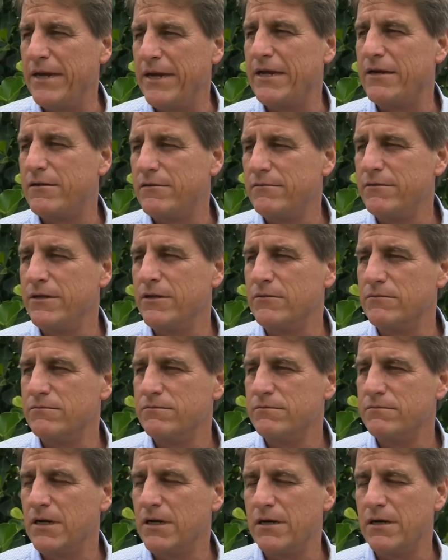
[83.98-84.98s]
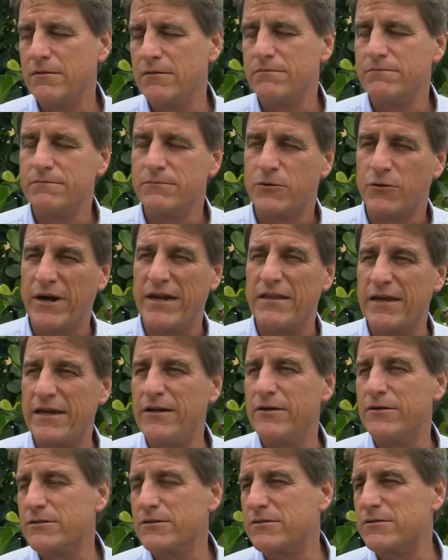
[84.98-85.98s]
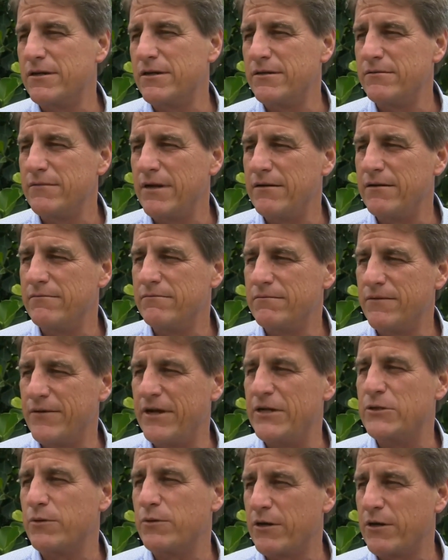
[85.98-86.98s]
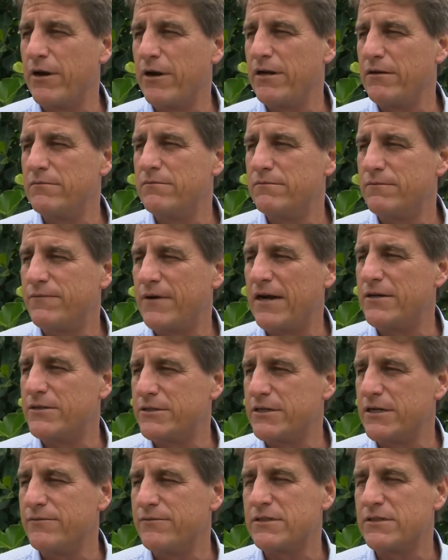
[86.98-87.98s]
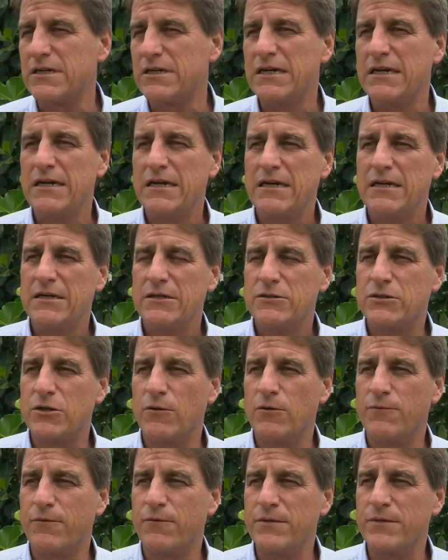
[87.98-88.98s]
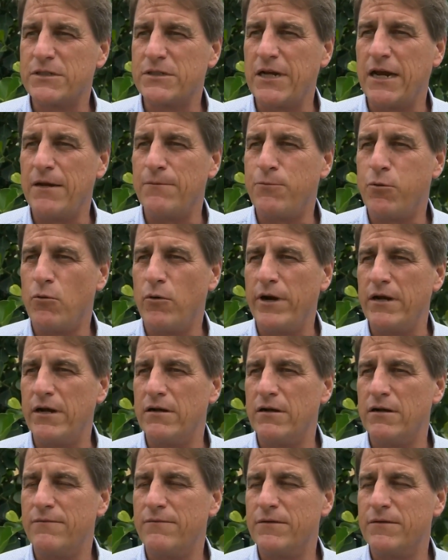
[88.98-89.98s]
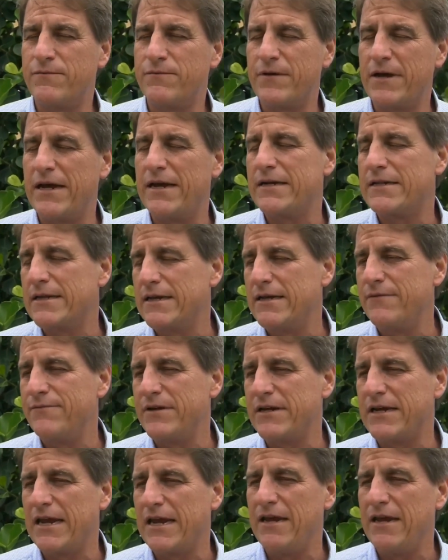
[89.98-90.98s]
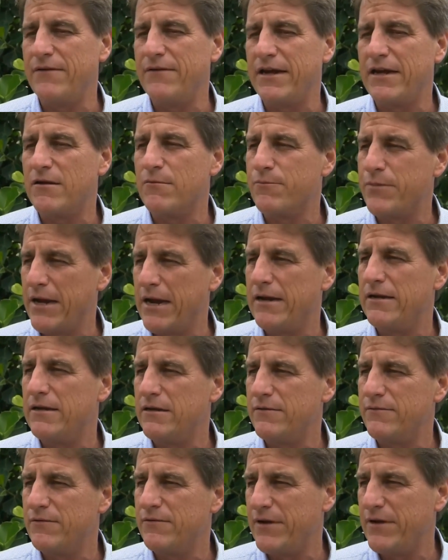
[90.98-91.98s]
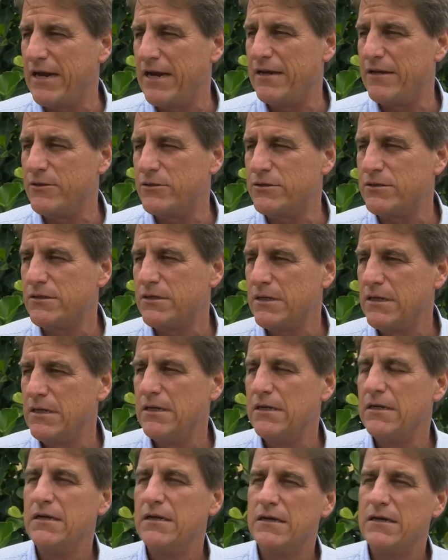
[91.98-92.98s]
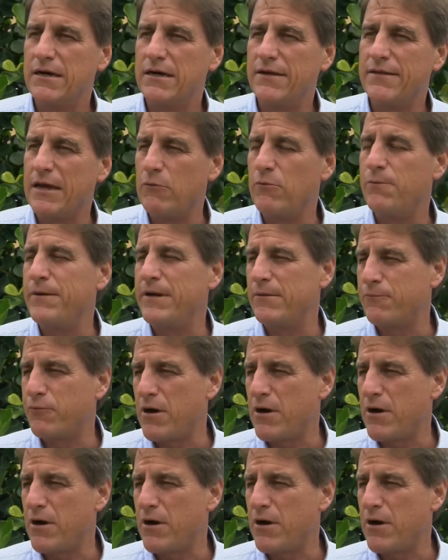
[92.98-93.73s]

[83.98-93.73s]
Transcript: make you know um, great leaders and, and eventually great fire chiefs. So from the standpoint of the fact that if it gave a competitive advantage uh, that would be